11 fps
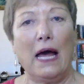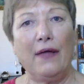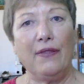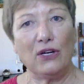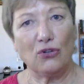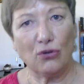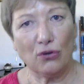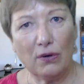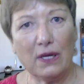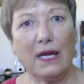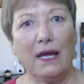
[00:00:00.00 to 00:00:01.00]
And they're
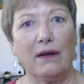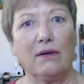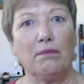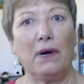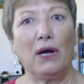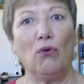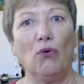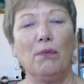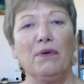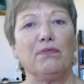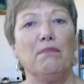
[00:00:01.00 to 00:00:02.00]
doing it by
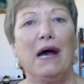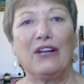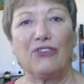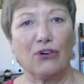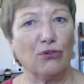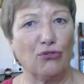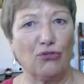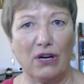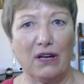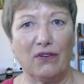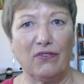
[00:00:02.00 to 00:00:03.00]
almost magical
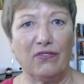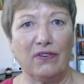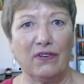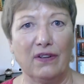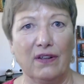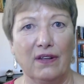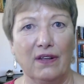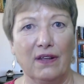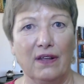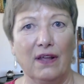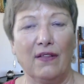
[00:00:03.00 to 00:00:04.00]
tricks.
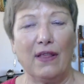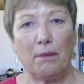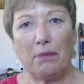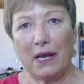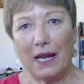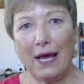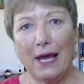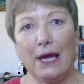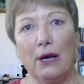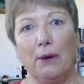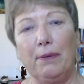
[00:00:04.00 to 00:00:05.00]
They're
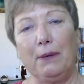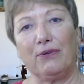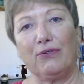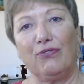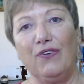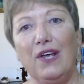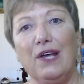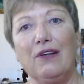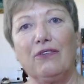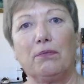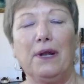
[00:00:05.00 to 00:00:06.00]
playing on people's
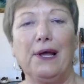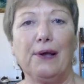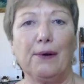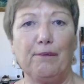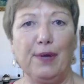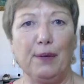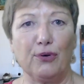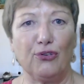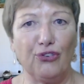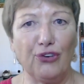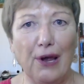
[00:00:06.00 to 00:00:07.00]
fears, playing on
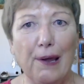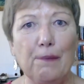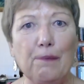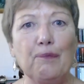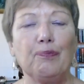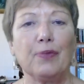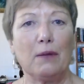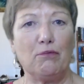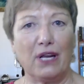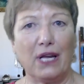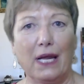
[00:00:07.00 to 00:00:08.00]
people's shame,
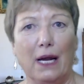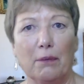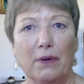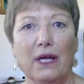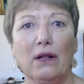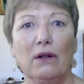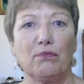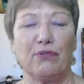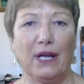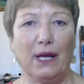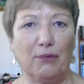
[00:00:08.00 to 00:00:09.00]
bringing up guilt,
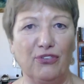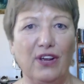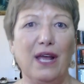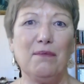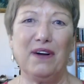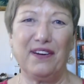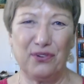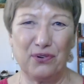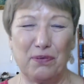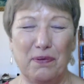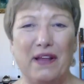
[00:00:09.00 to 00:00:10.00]
bringing up shame. I
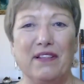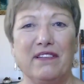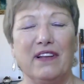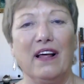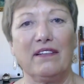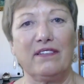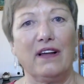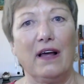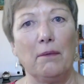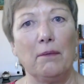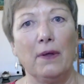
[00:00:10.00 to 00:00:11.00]
talked about this last
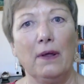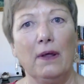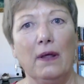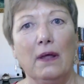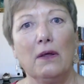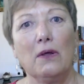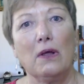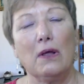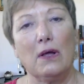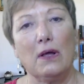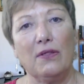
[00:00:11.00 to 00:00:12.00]
time.
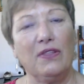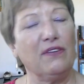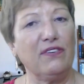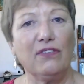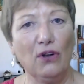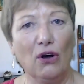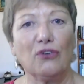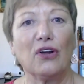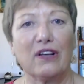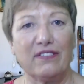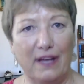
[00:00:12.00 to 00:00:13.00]
This is not
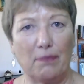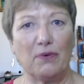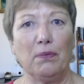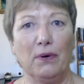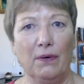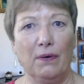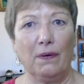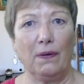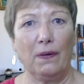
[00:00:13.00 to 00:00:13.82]
acceptable.